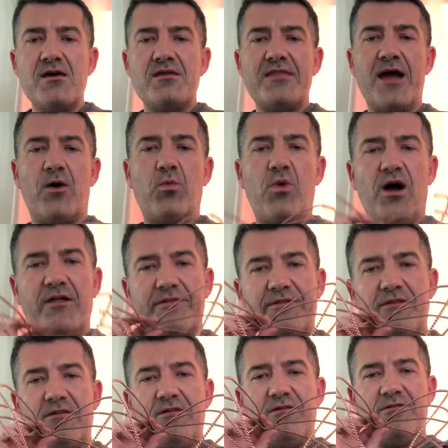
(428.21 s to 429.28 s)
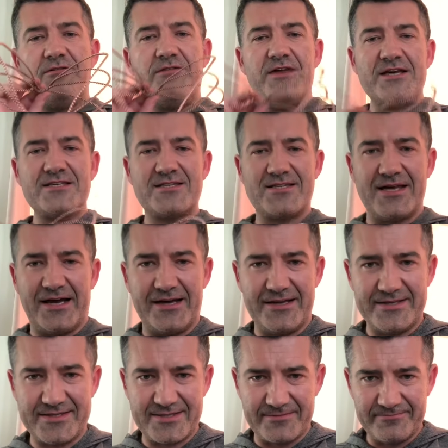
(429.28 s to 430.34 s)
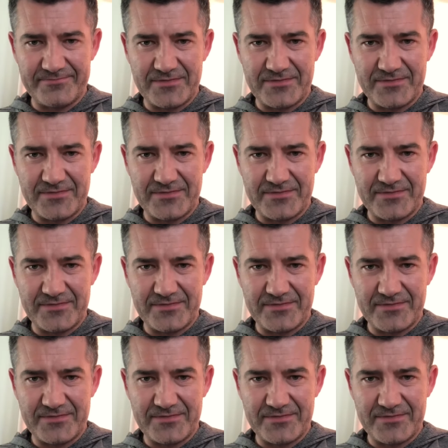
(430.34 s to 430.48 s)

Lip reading: Now, what this does,